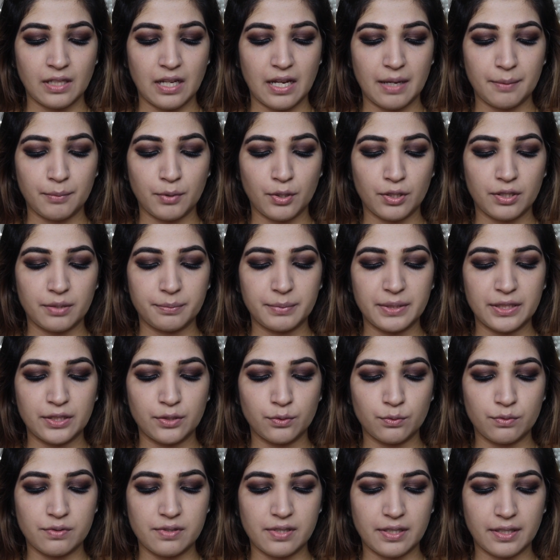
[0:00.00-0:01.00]
I'm gonna be
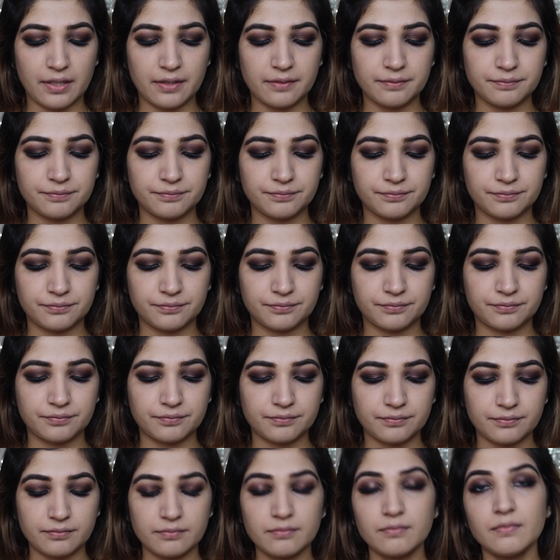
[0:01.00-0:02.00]
using
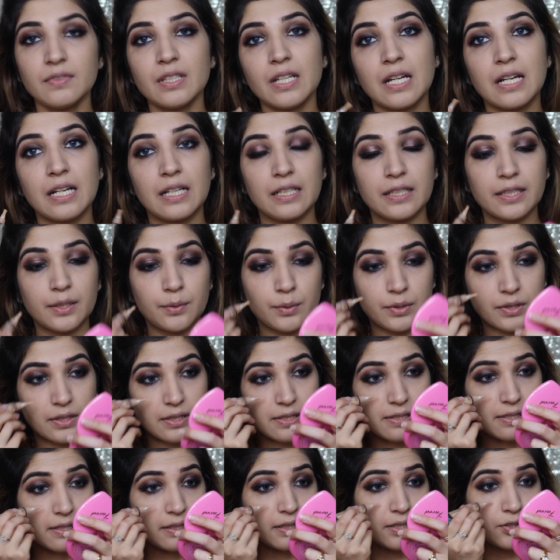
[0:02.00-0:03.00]
a liquid
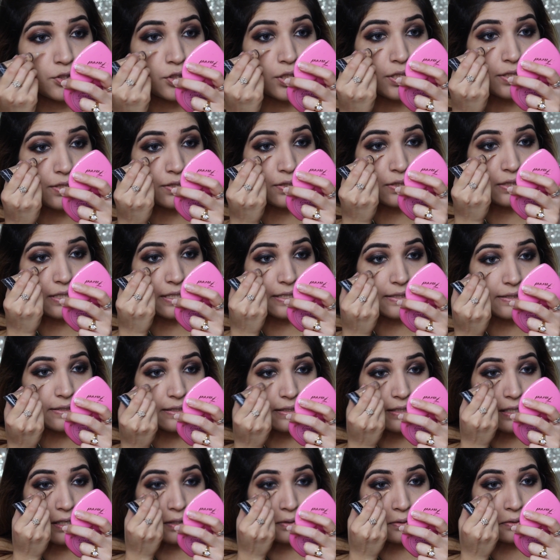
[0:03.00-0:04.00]
concealer just to test
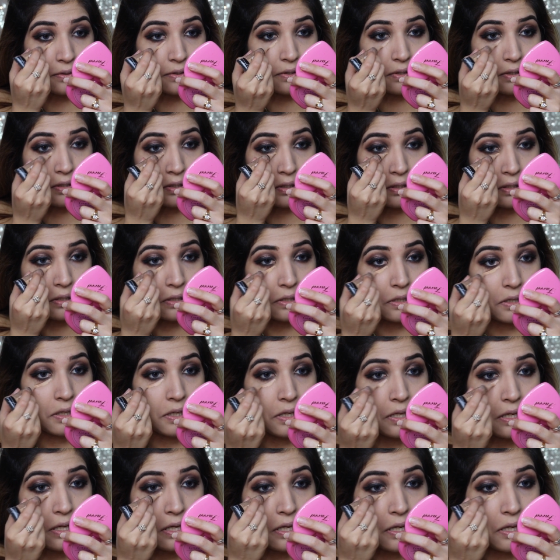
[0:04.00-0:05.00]
it out.
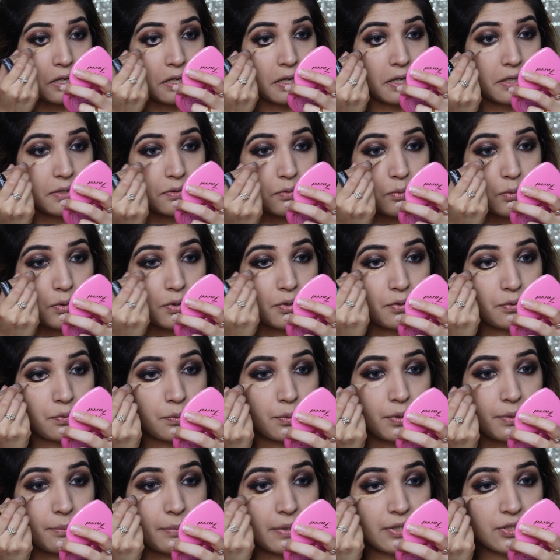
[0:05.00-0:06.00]
I don't want to
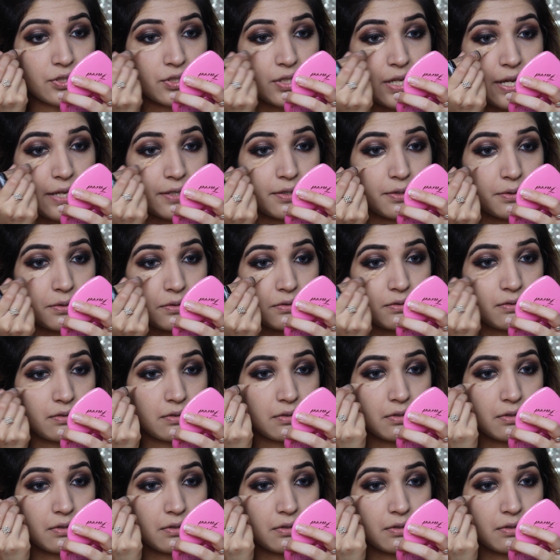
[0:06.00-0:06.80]
ruin my shadow,